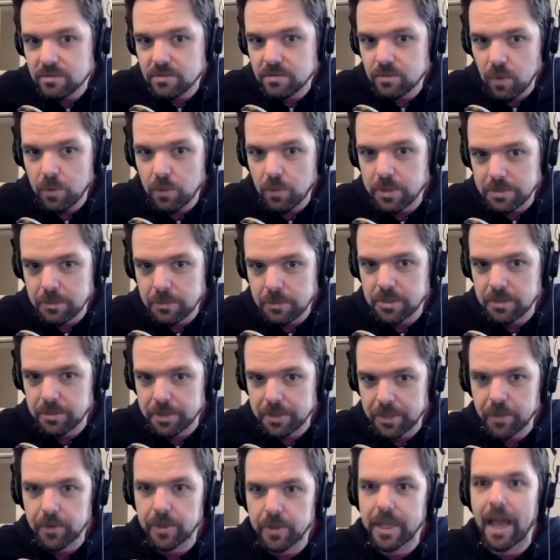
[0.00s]
what we're supposed to be
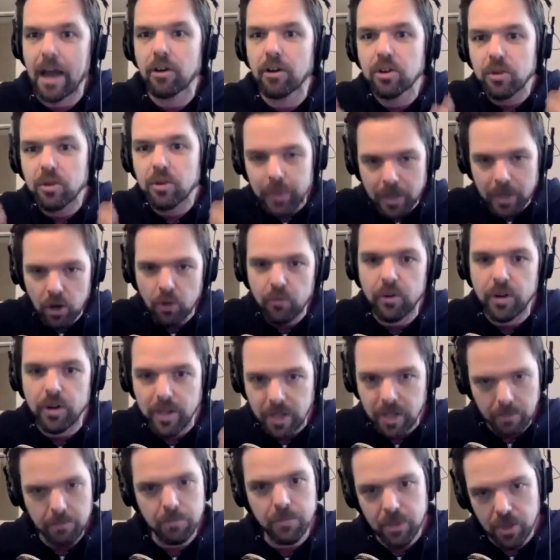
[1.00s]
doing how do we
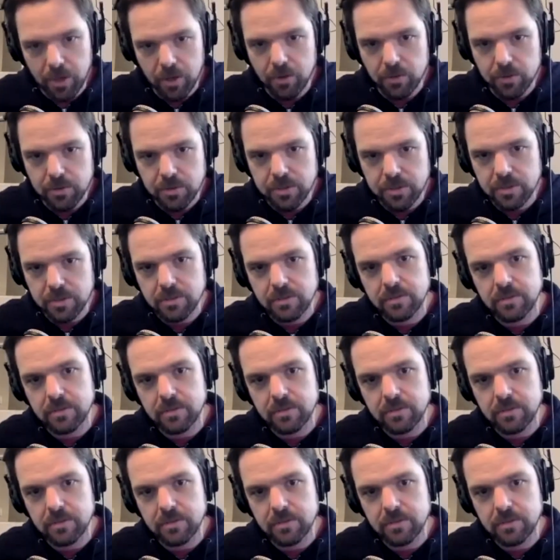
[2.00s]
overcome those